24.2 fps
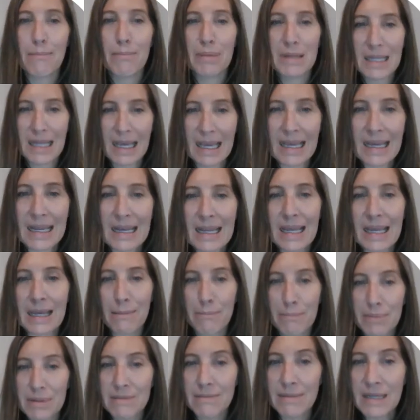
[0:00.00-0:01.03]
plan,
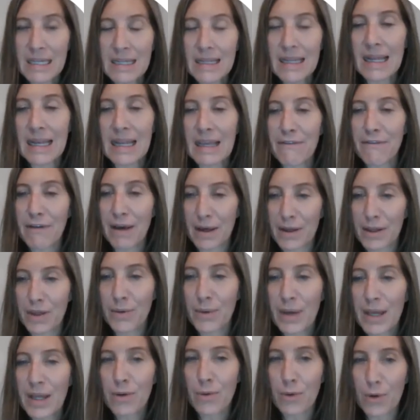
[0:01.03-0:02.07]
implement, and
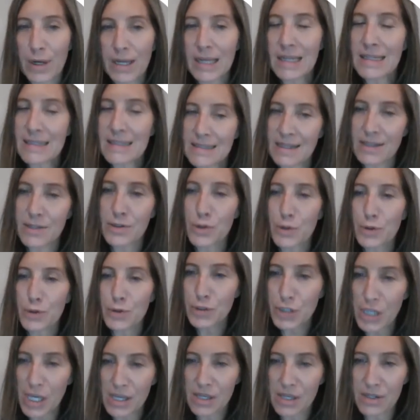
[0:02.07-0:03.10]
evaluate
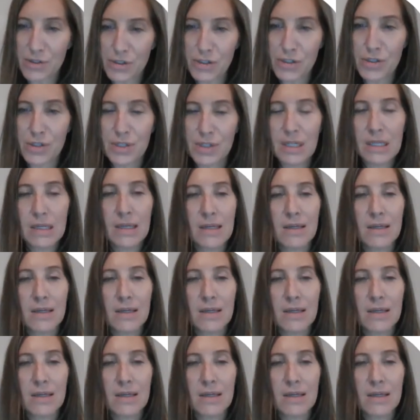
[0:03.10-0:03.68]
organizational change,